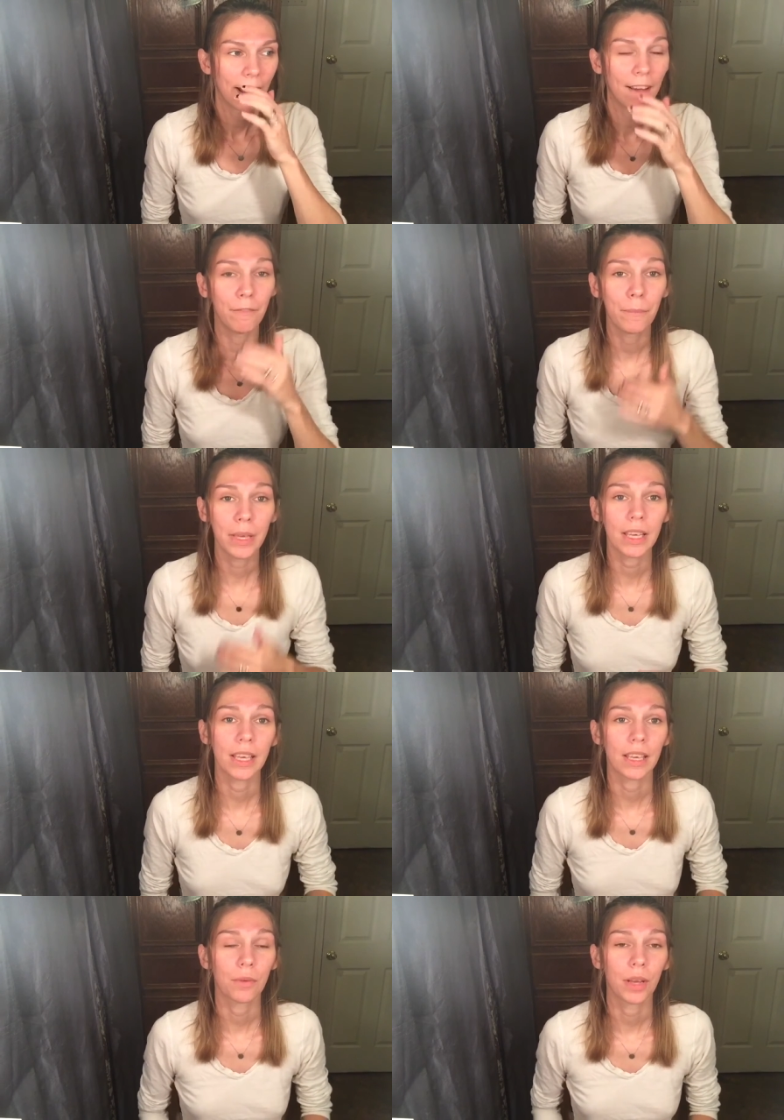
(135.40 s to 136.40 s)
of
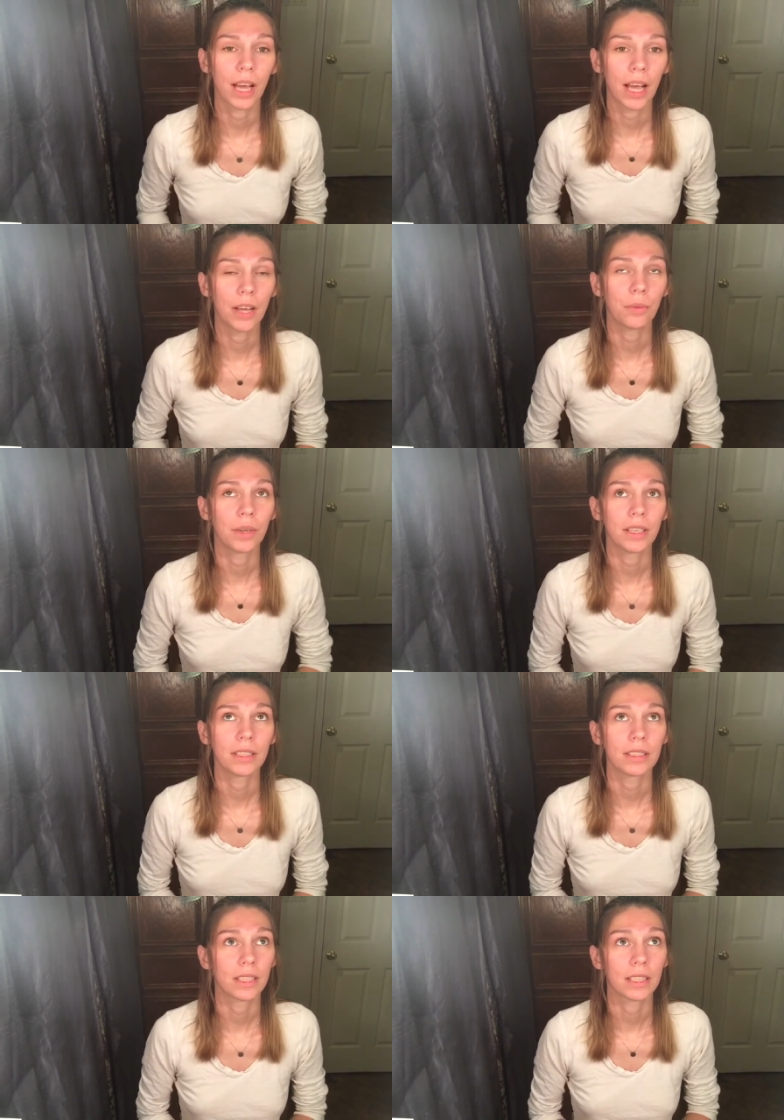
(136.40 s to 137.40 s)
me when I
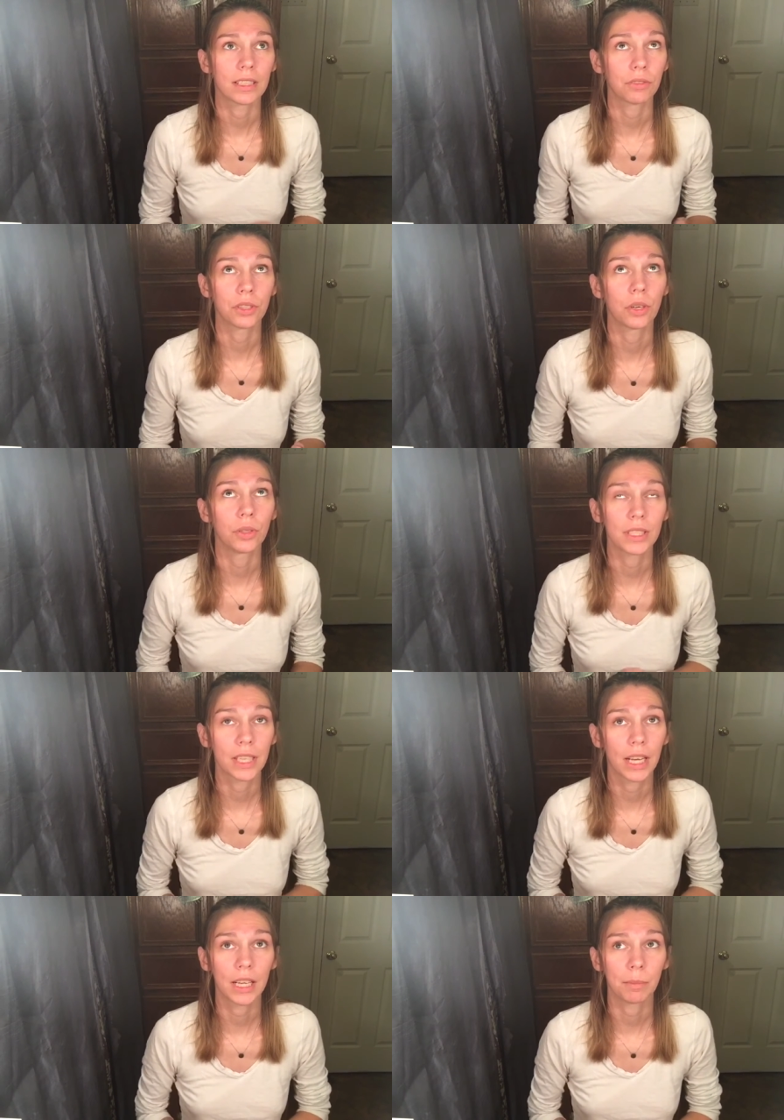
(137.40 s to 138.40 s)
was, because it was the only
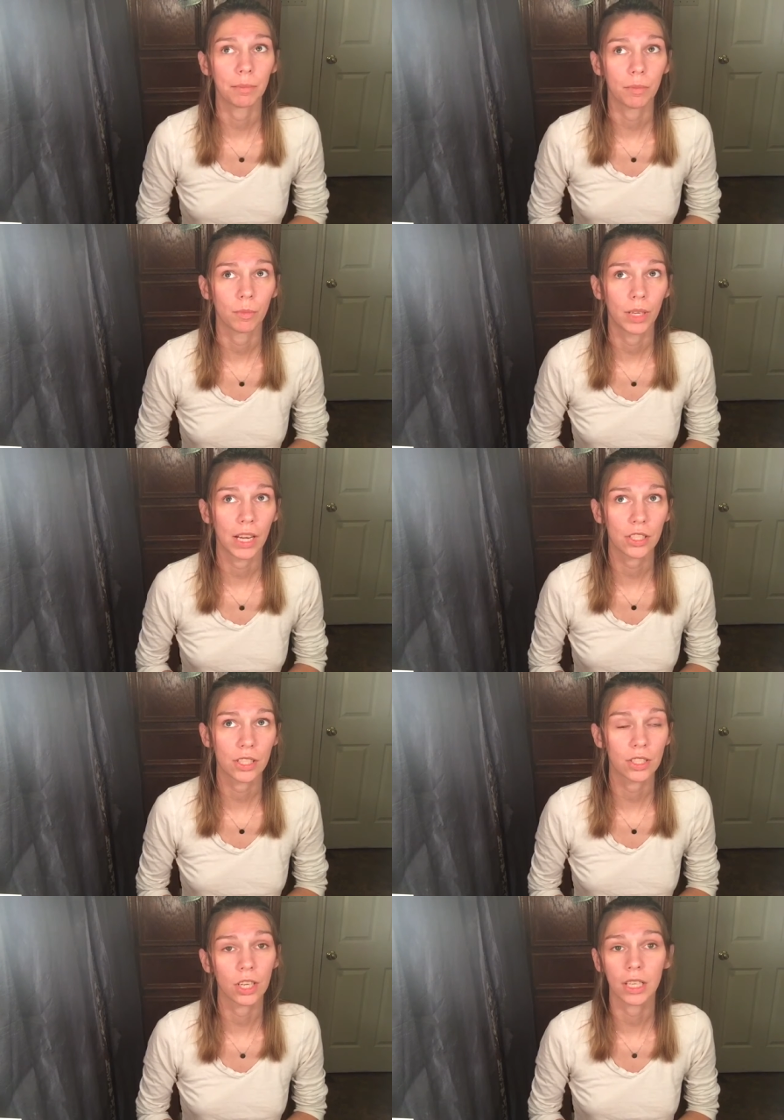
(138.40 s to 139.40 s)
time when I actually
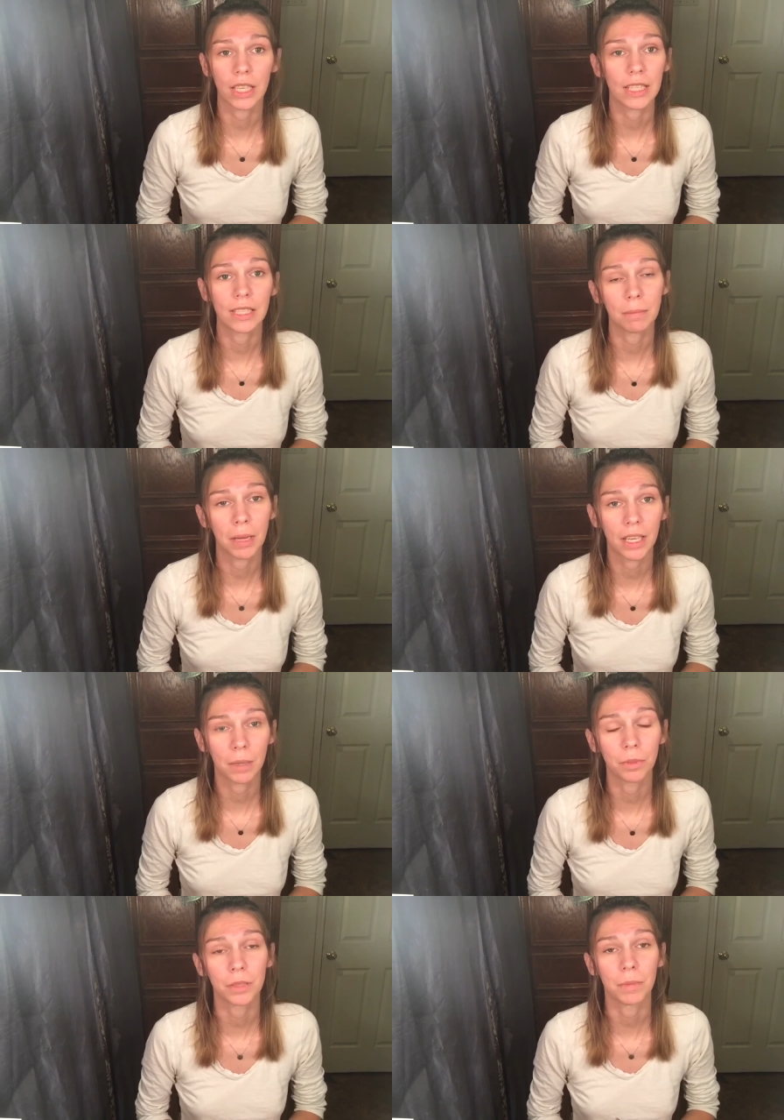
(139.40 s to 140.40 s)
started getting into
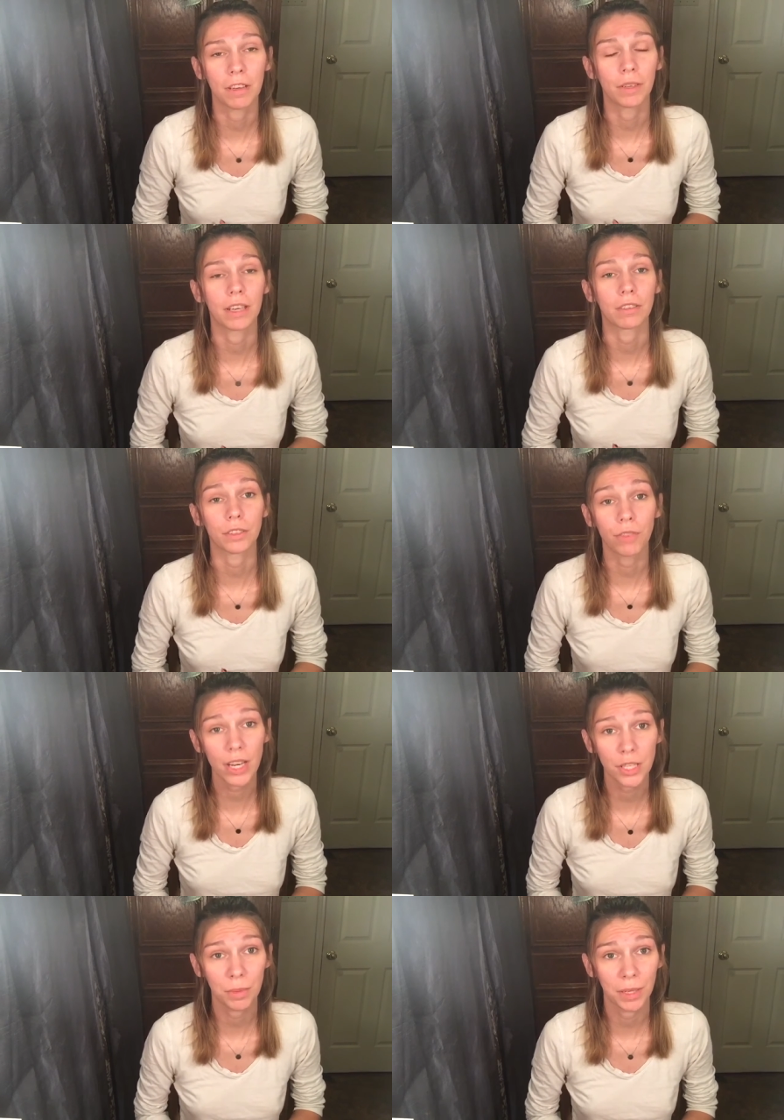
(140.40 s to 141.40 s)
makeup was me when I was a
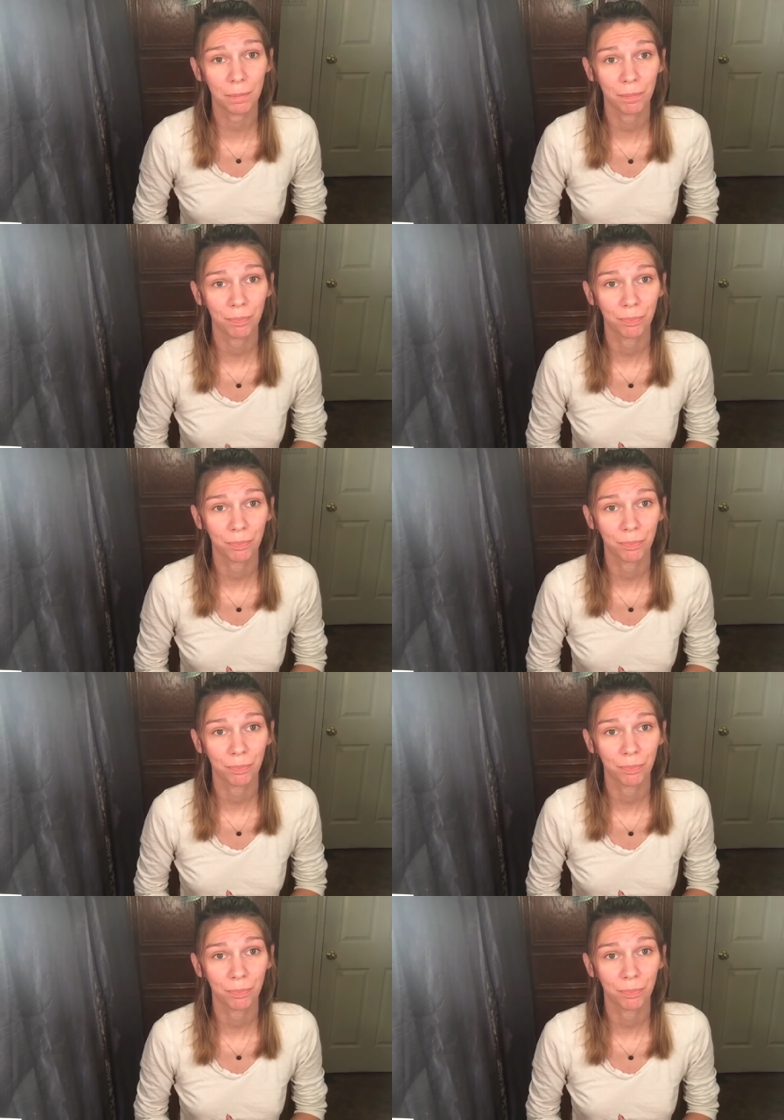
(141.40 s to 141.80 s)
freshman